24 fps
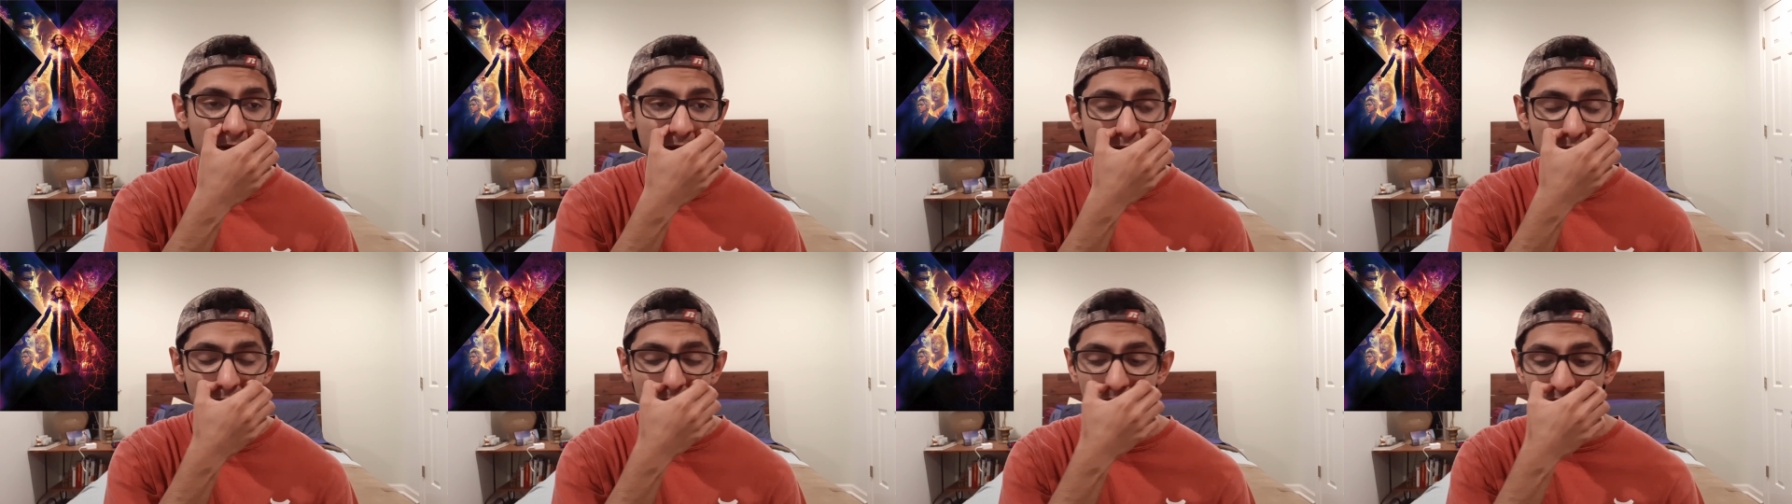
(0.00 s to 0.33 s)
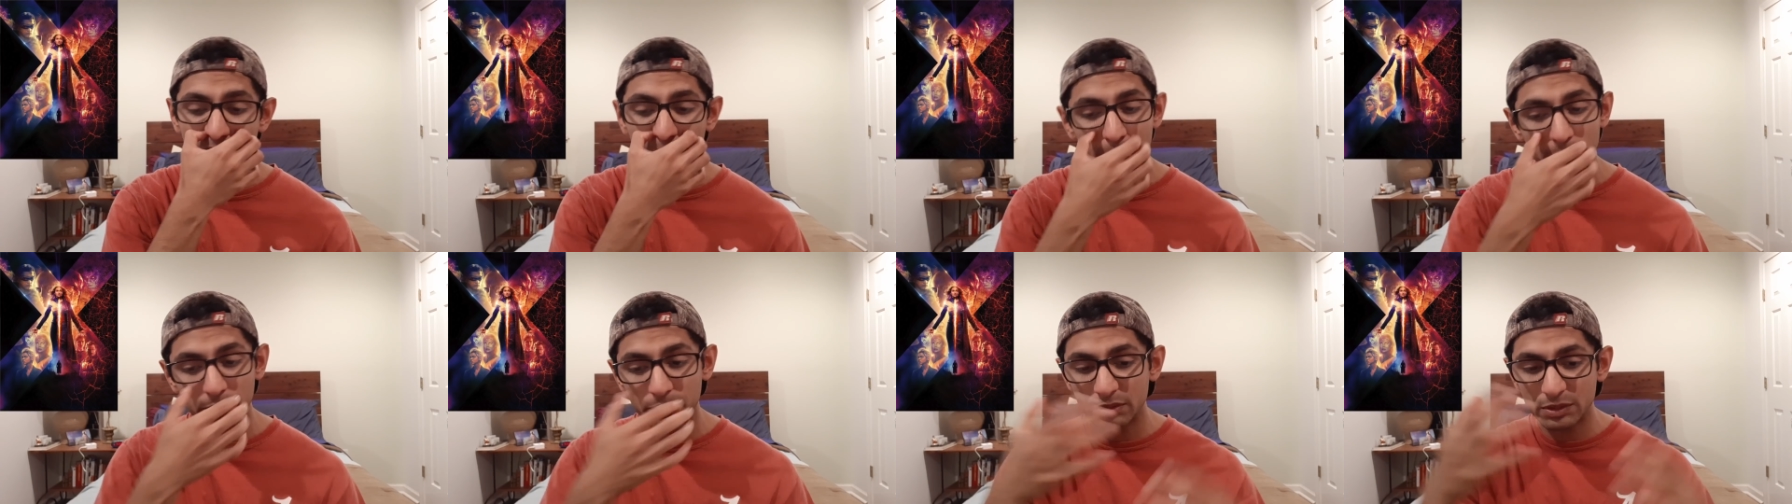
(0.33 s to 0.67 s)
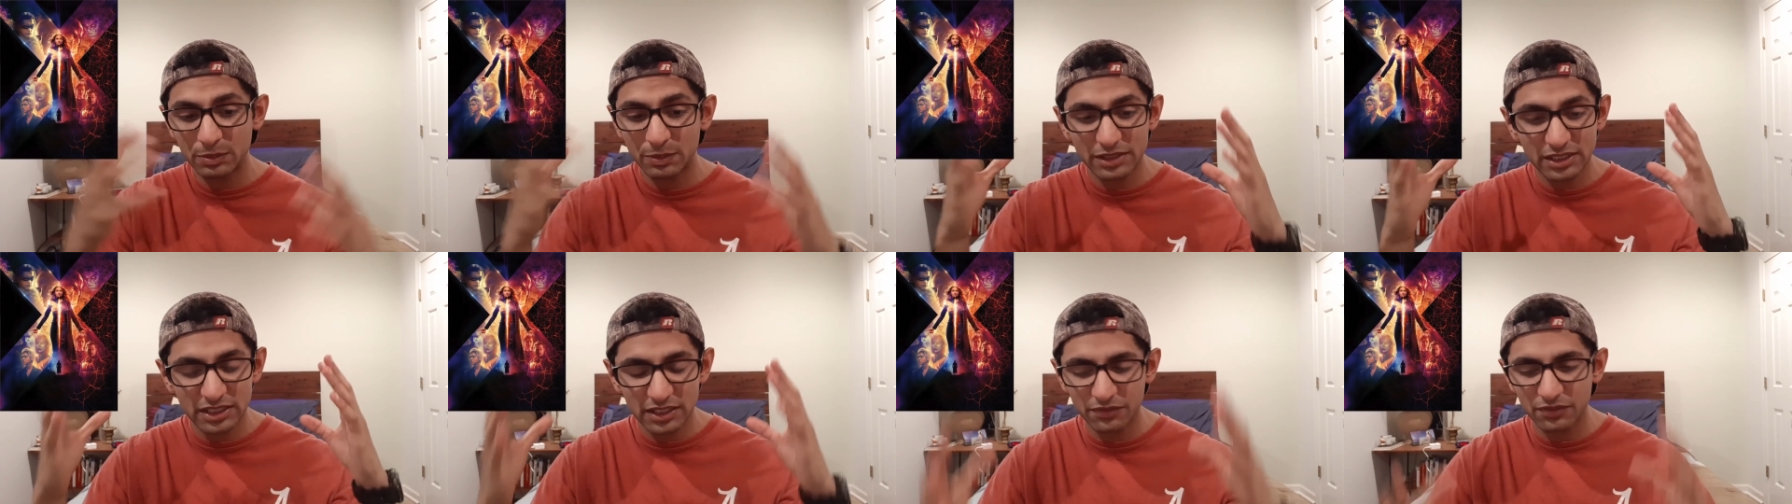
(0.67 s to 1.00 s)
saying
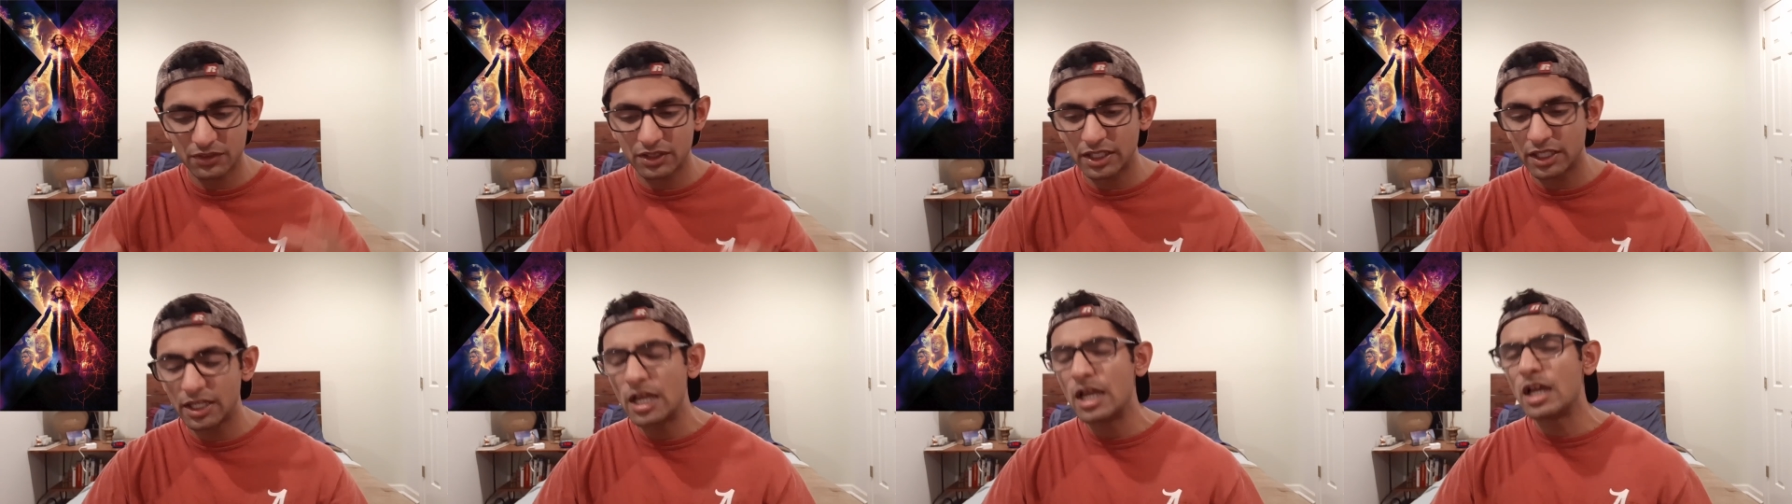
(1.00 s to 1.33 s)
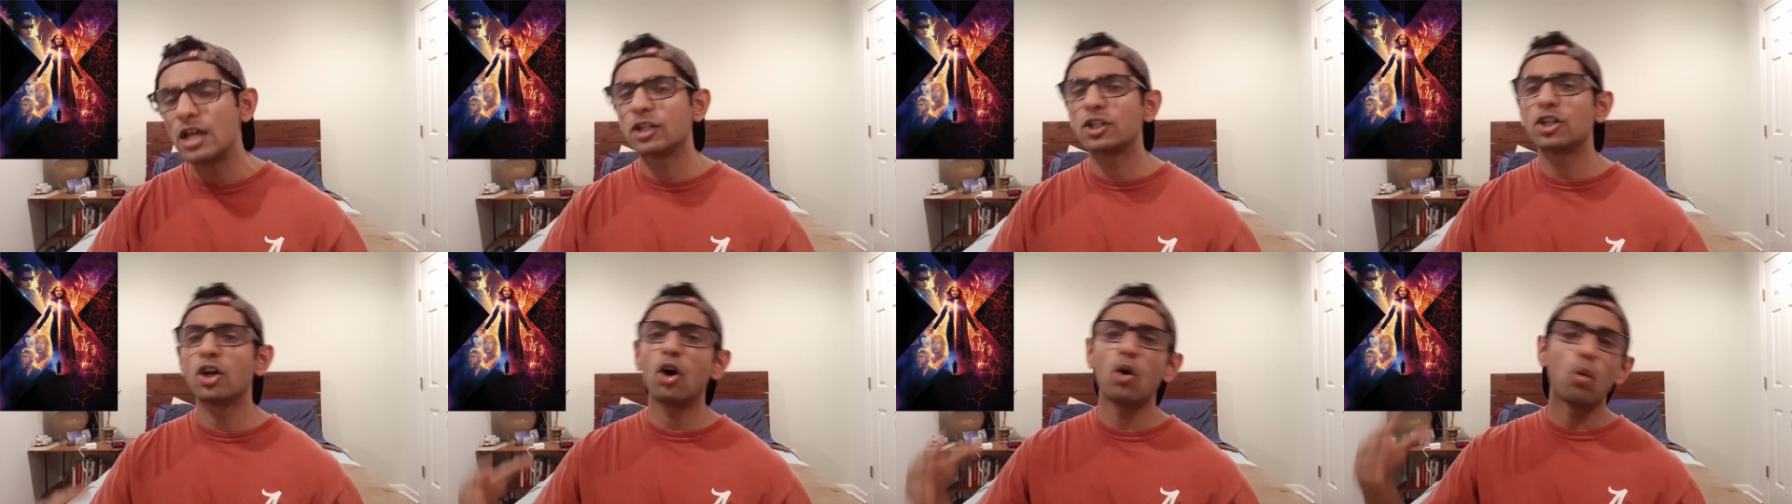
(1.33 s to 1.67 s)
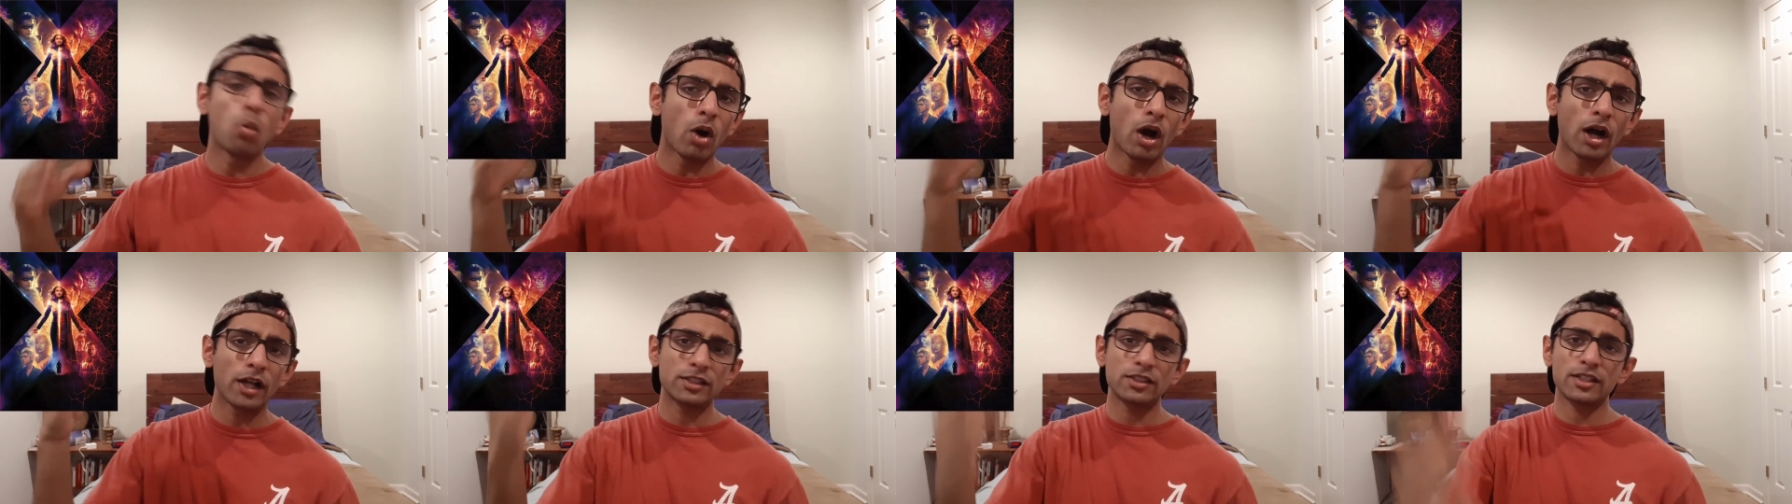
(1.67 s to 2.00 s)
specifically, go
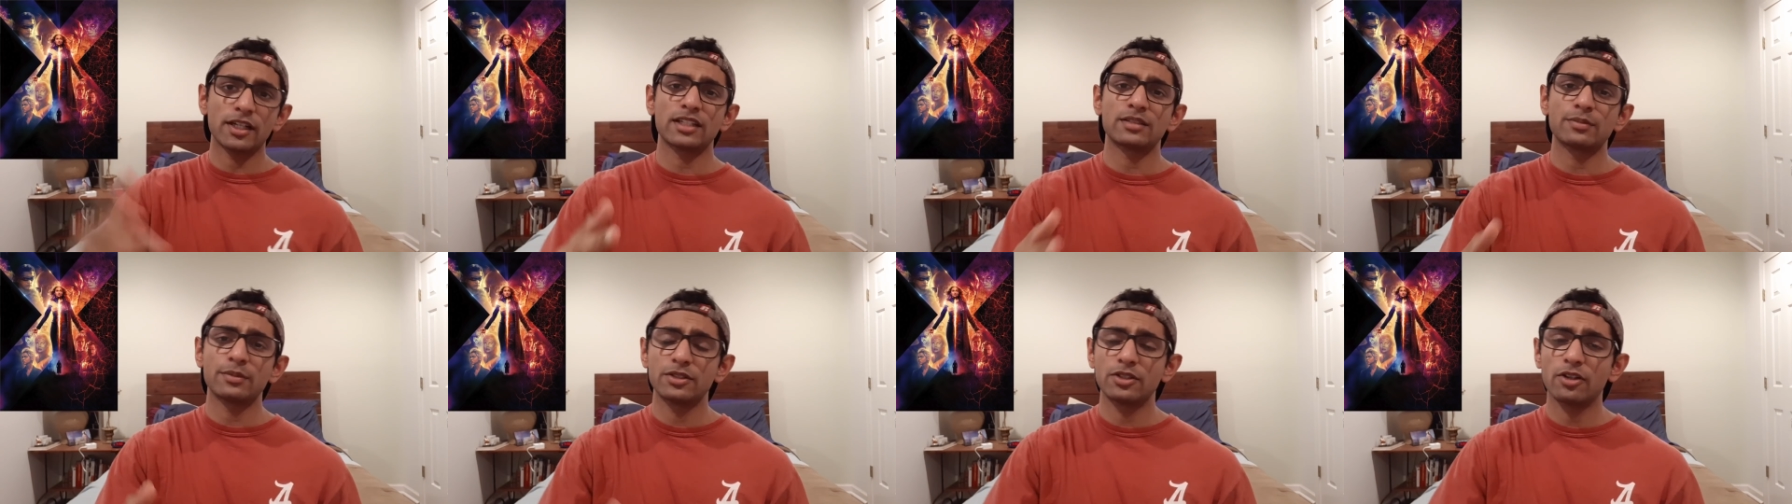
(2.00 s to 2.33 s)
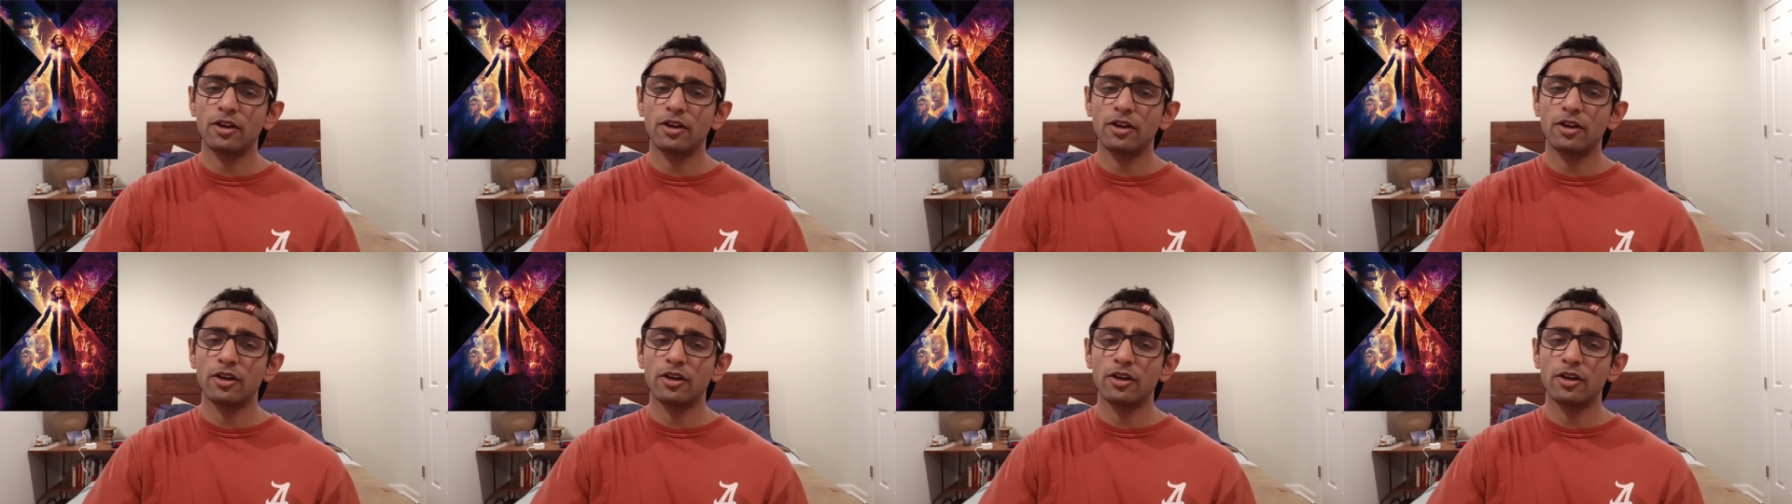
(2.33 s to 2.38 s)
watch X-Men